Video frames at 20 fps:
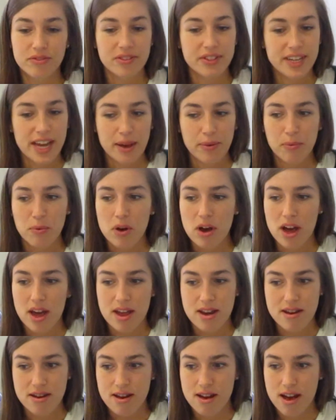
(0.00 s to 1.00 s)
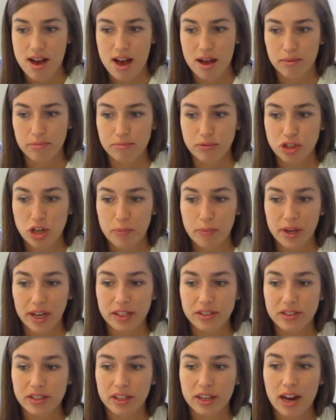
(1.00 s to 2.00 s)
Day one, jumping
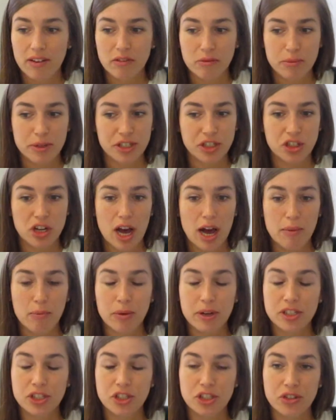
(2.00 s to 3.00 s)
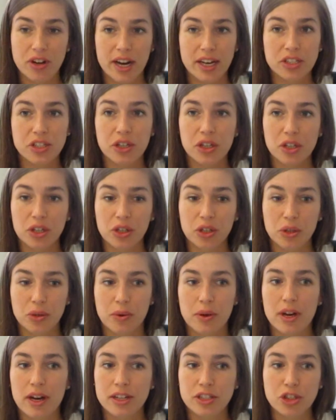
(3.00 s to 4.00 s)
into the government job, went straight
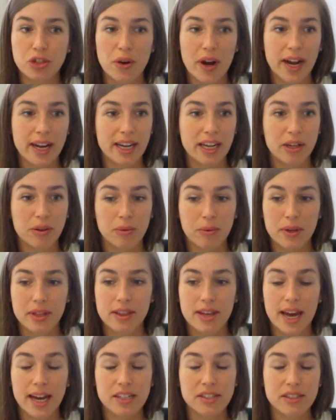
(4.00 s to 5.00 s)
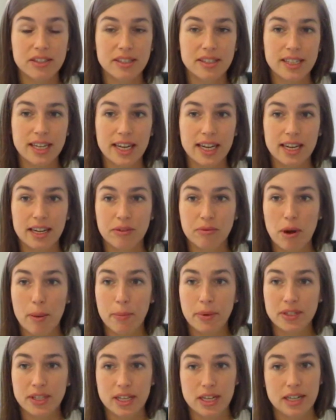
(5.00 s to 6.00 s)
to a training with agency
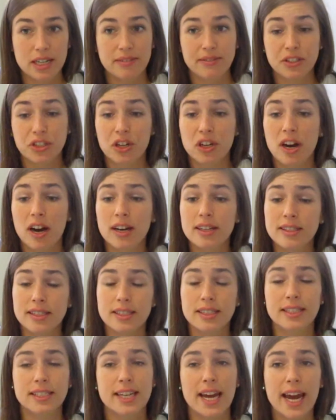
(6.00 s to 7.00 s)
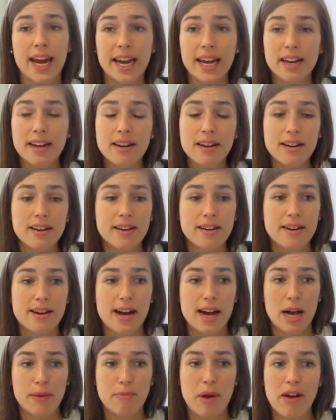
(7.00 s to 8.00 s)
representatives across the state.
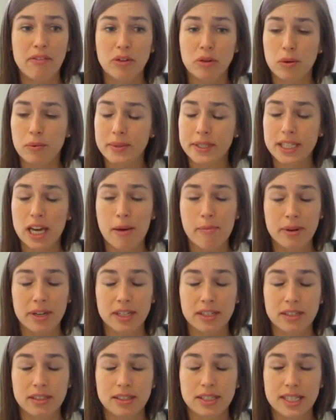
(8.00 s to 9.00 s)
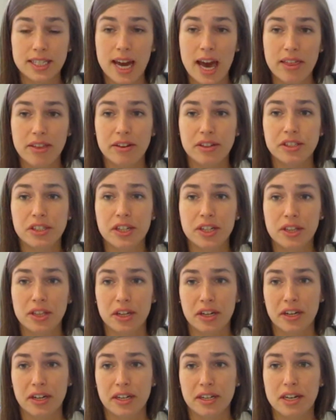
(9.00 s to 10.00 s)
Everyone was coming together to
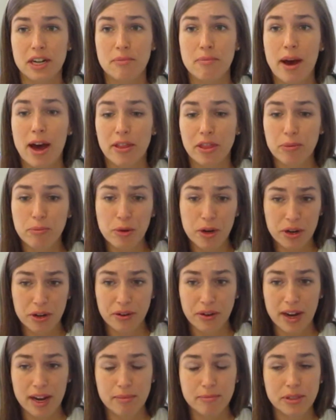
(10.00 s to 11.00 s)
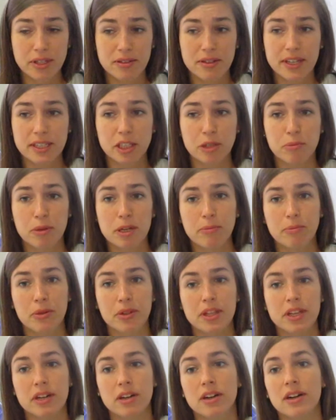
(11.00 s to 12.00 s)
learn about the program. So these are
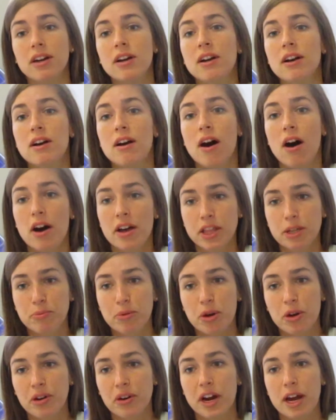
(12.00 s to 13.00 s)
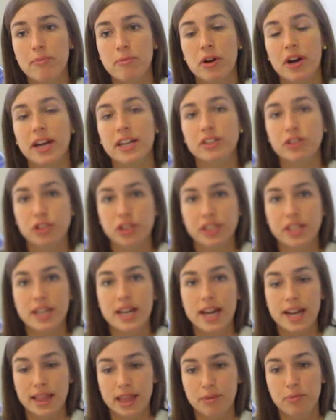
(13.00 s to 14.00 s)
people that are on the program or interested
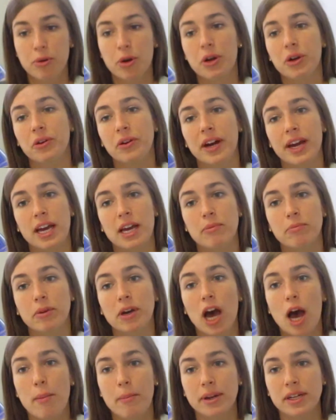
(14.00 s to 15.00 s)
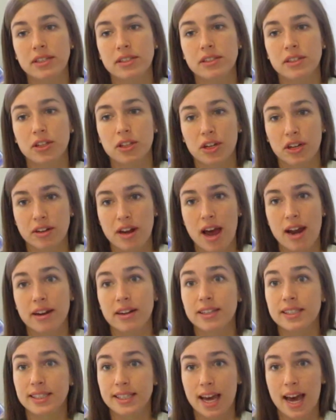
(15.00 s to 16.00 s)
in the program, coming to learn how
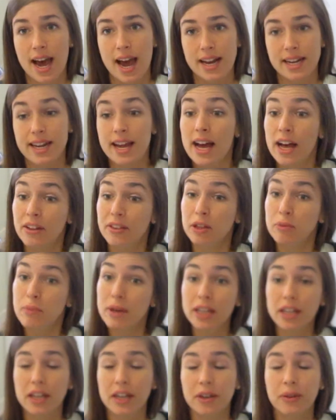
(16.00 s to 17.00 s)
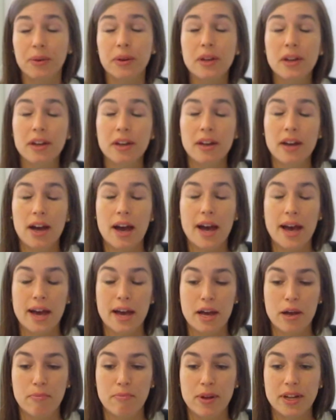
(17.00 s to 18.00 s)
to design a healthy menu.
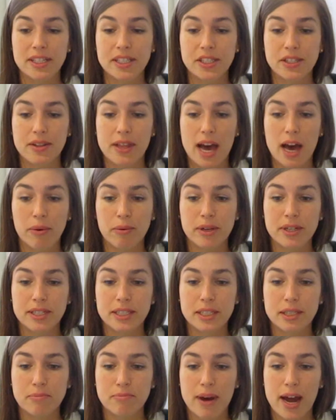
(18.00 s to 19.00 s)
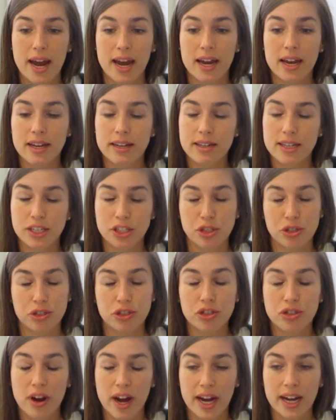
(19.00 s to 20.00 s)
And so that was my initial
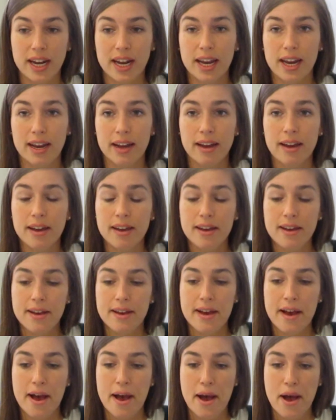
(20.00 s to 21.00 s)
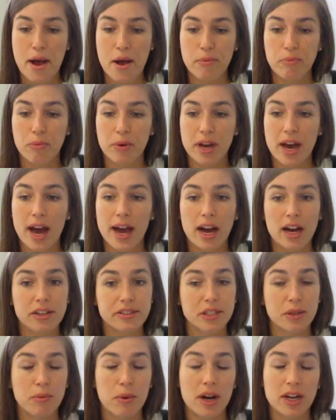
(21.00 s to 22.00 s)
training. I
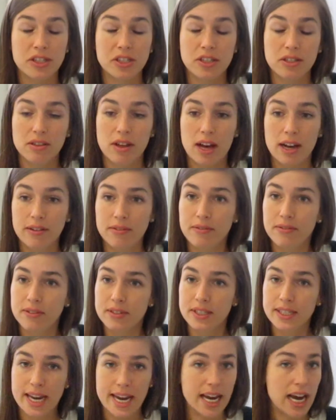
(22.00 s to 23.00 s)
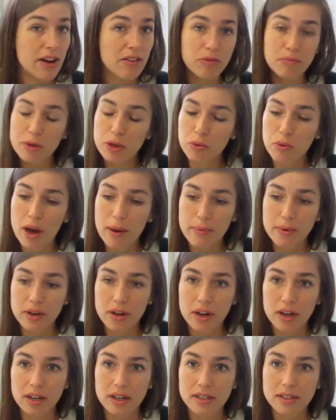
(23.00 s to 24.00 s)
also watched a lot of state government
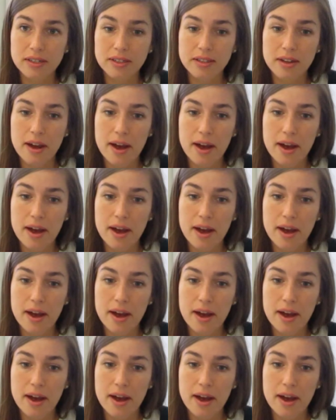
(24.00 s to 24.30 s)
webinars